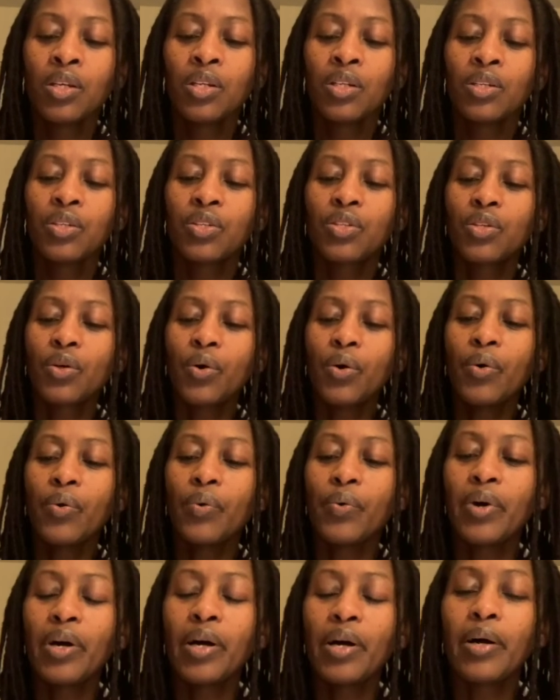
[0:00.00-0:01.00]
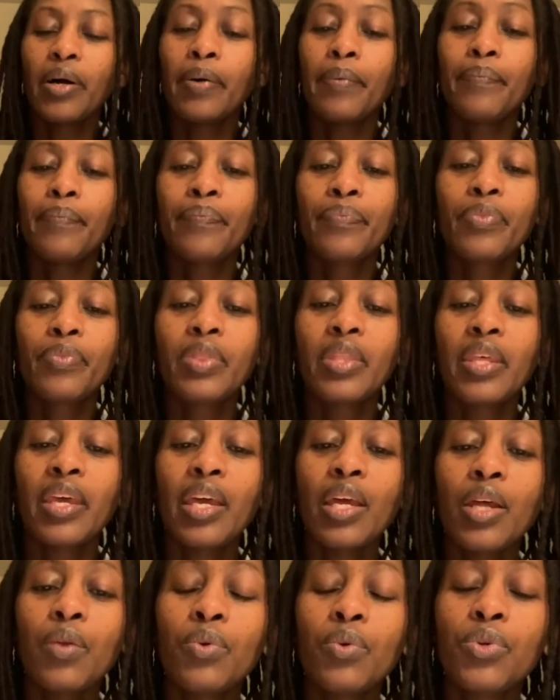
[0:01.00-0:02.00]
So
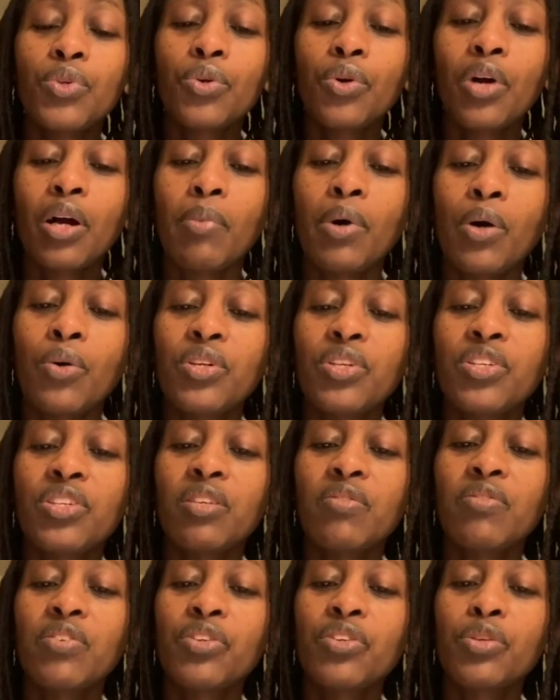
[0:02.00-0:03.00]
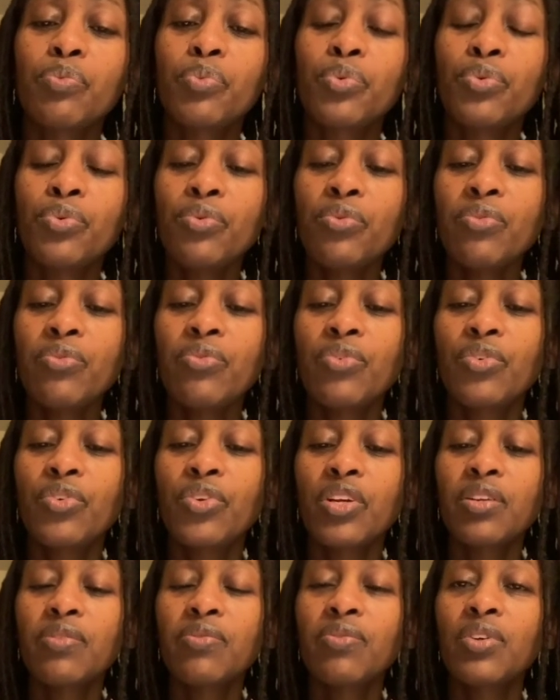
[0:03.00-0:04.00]
then we talk about receiving reproof
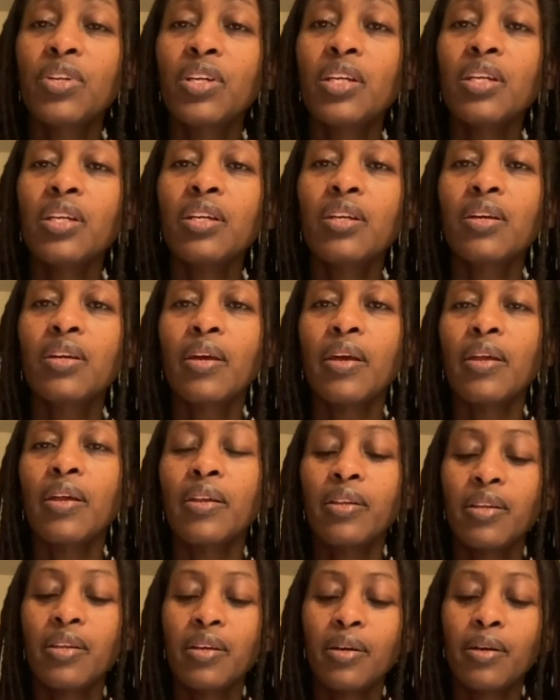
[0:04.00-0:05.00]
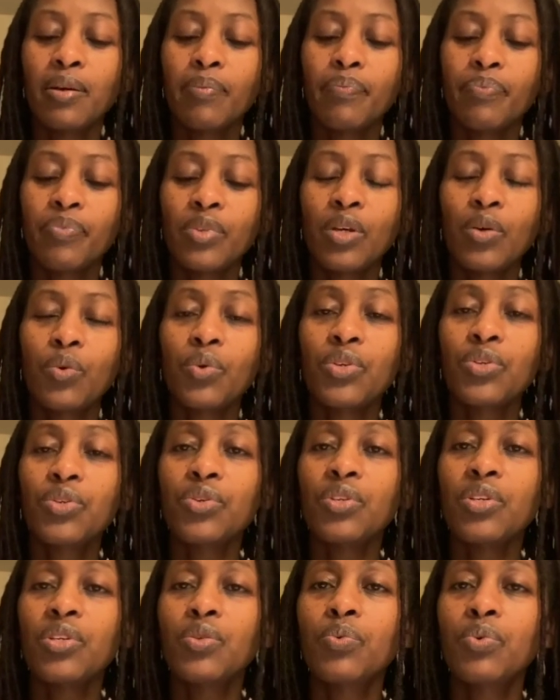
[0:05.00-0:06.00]
gratefully, and the question
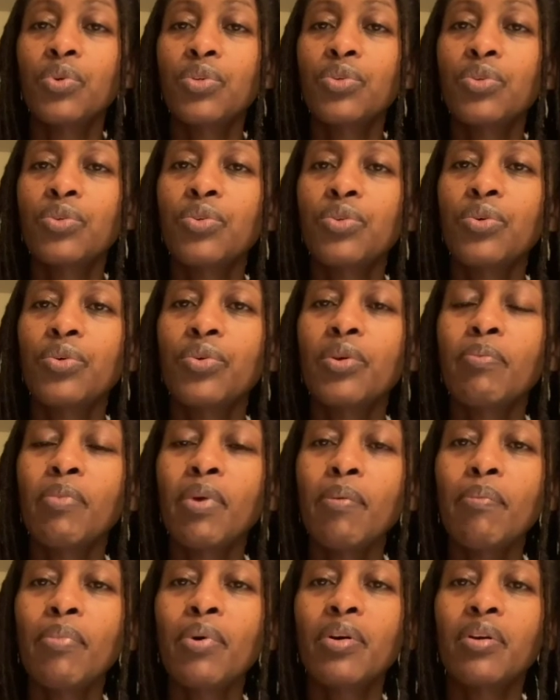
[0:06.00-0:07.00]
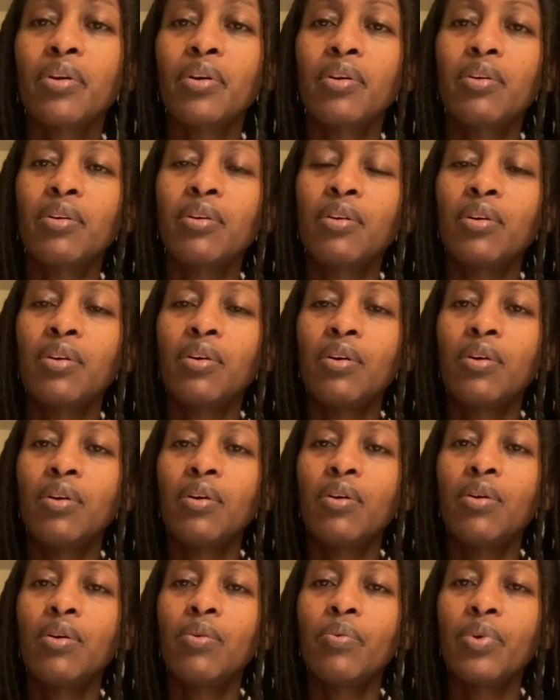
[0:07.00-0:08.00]
is, what should you remember
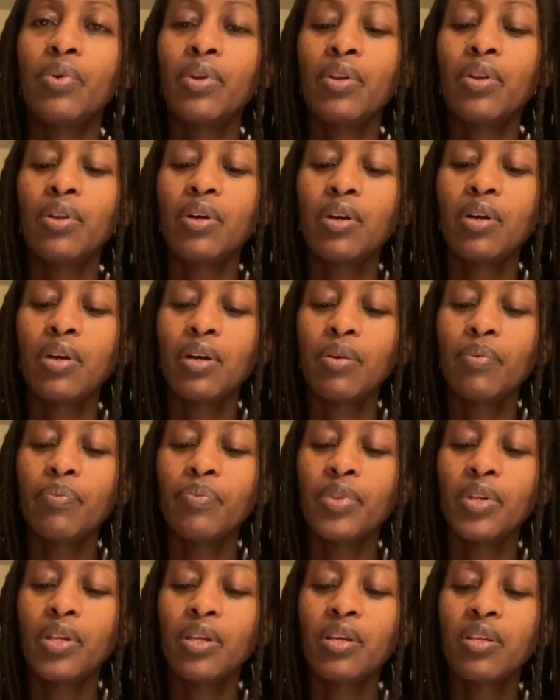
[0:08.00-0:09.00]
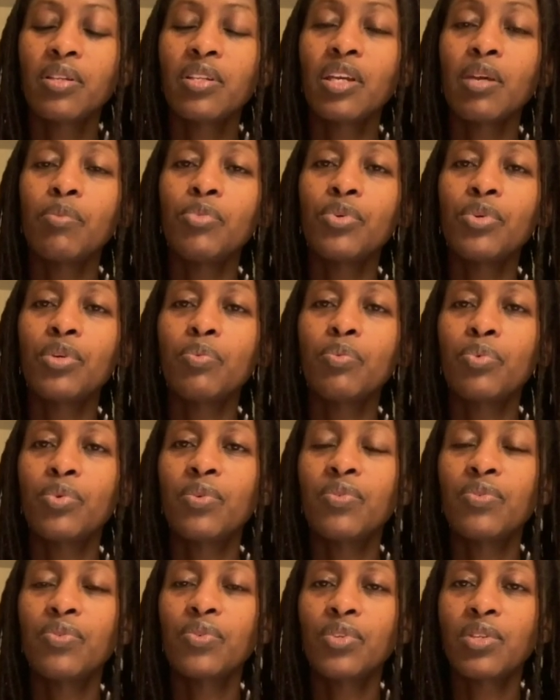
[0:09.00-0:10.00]
when the next time you're reproved
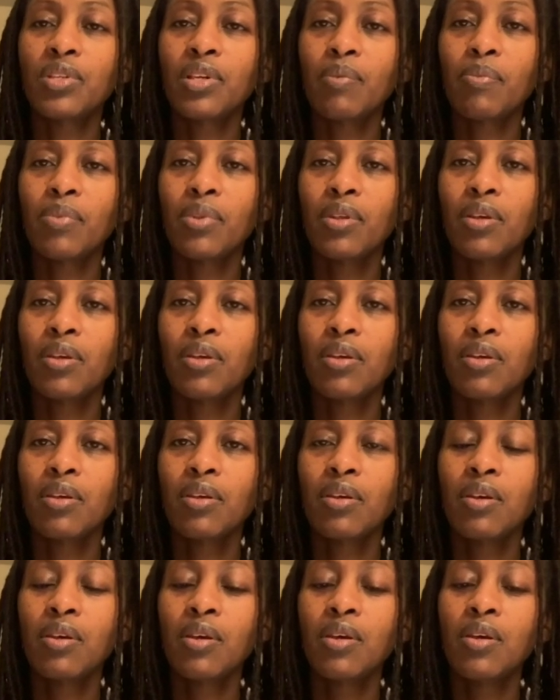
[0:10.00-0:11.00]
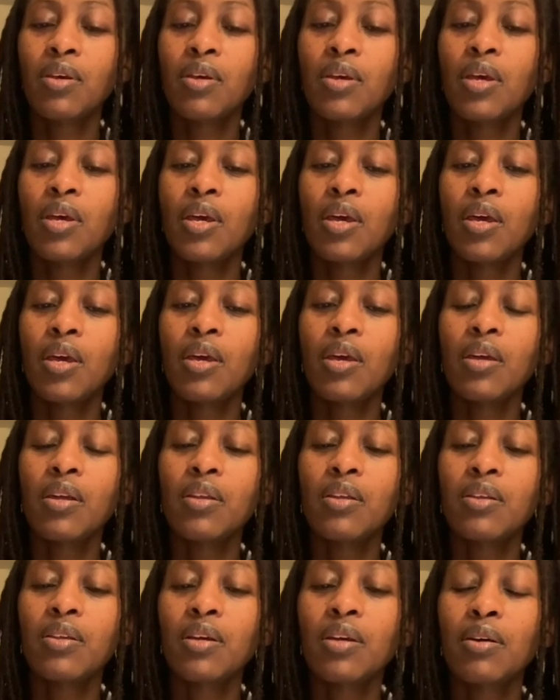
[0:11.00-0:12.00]
for something?
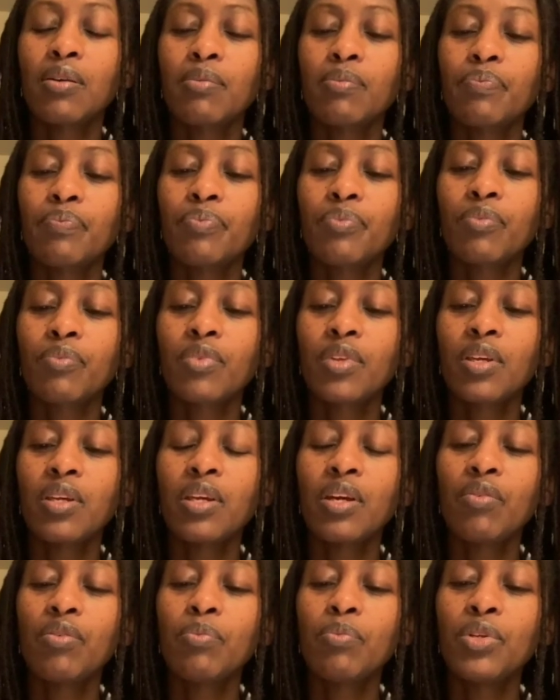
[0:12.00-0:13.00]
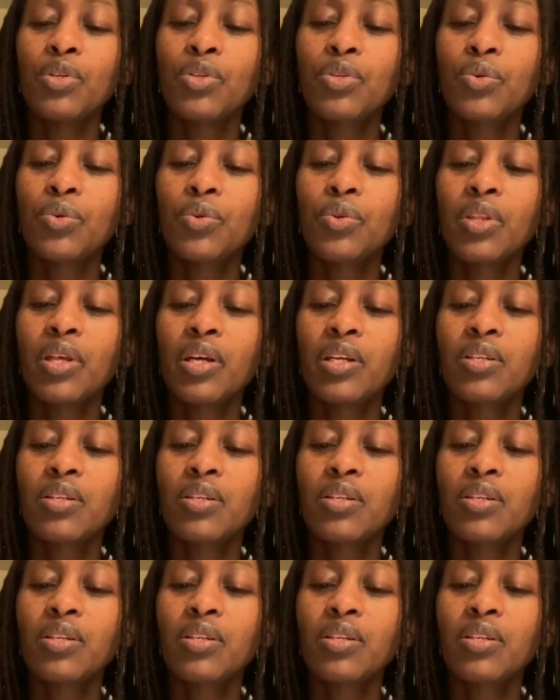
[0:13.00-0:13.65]
And here we've been told that